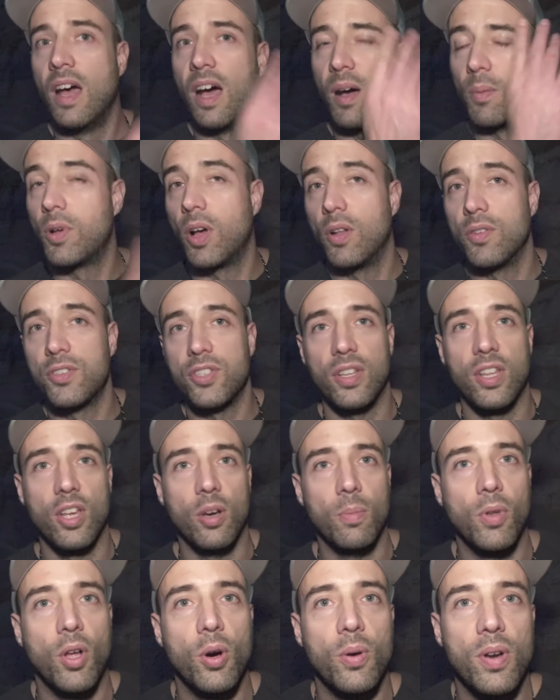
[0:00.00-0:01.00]

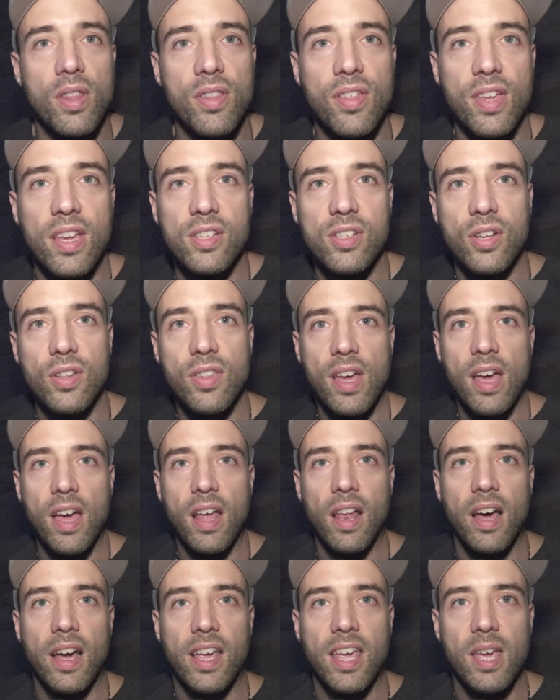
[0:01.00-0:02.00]
uploading things on there,
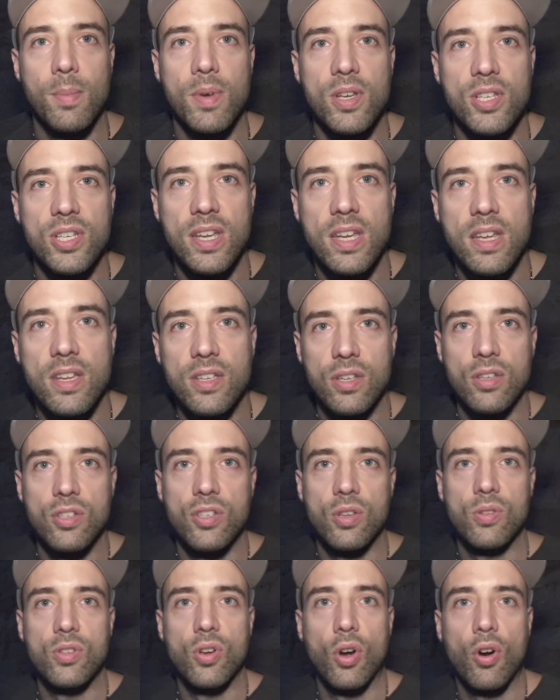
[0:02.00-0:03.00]
like images and
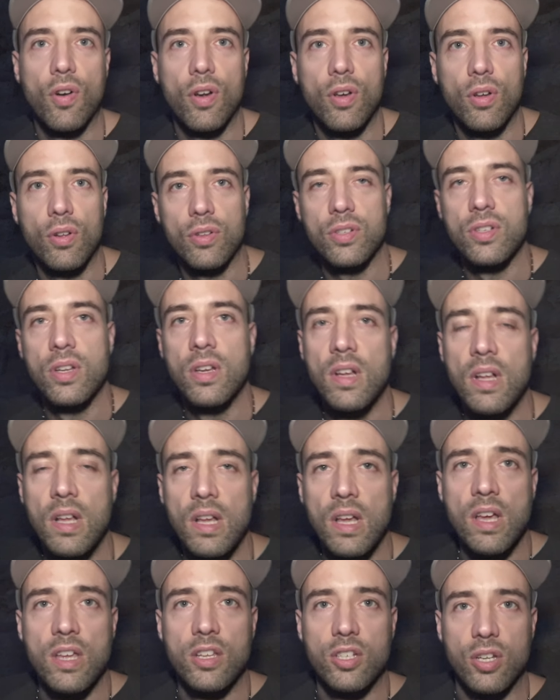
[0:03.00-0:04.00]
tutorials,
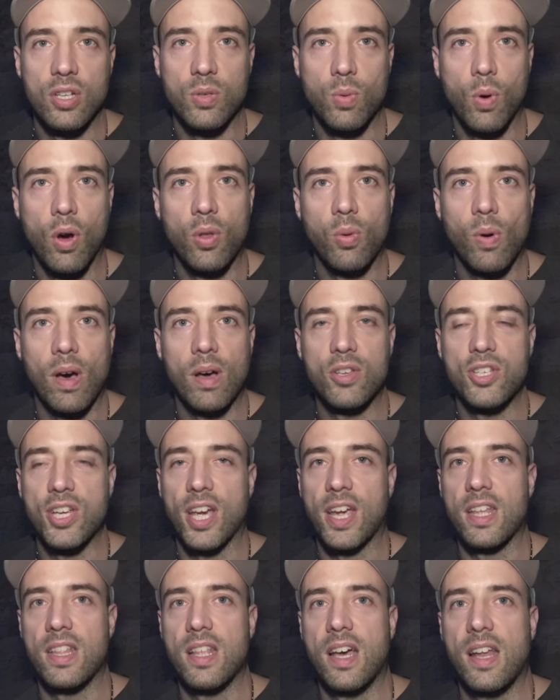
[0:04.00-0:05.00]
so it's worthwhile
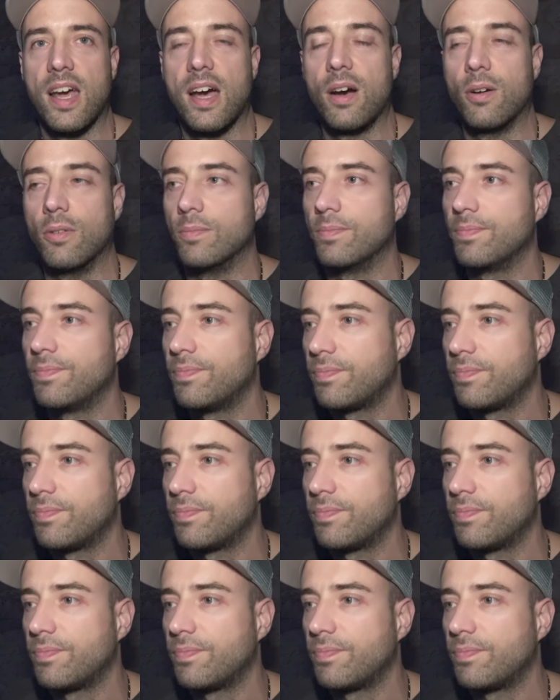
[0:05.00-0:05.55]
checking that out.